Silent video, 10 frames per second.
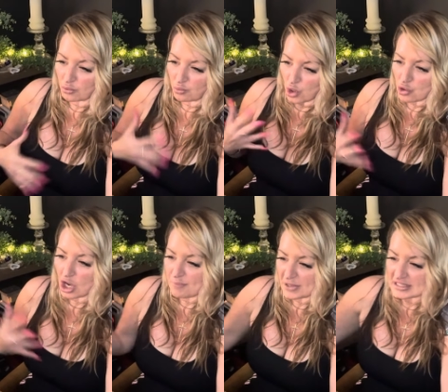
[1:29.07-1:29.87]
woke
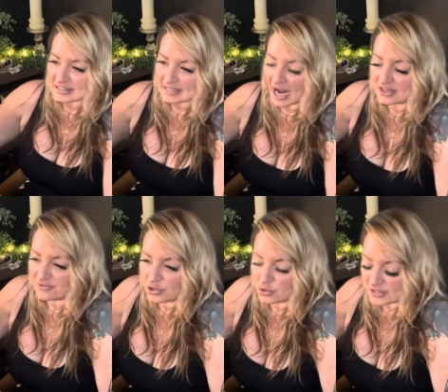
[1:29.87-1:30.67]
up inside
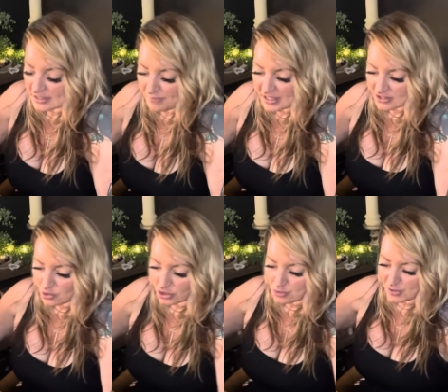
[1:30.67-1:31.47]
of you. Something's
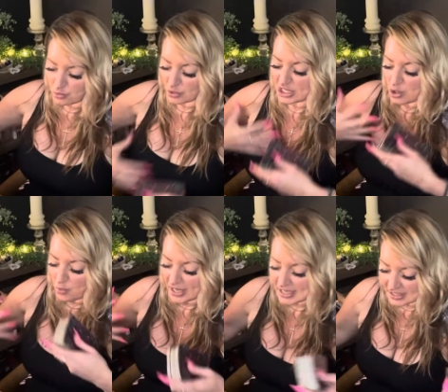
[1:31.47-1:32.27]
going to be
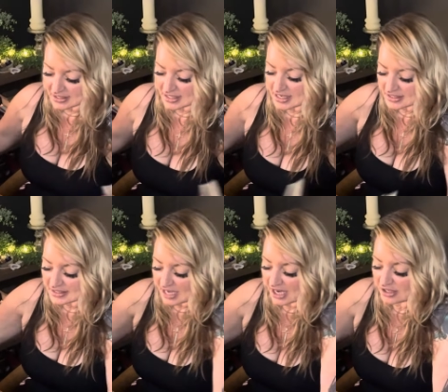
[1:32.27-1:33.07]
reawakened
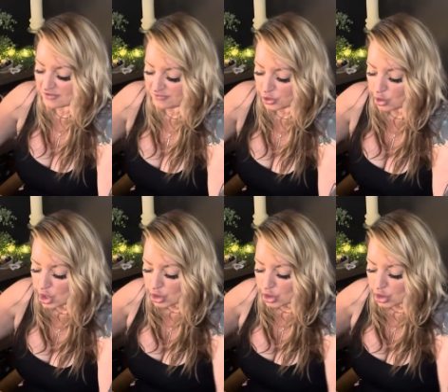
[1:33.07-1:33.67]
inside of you.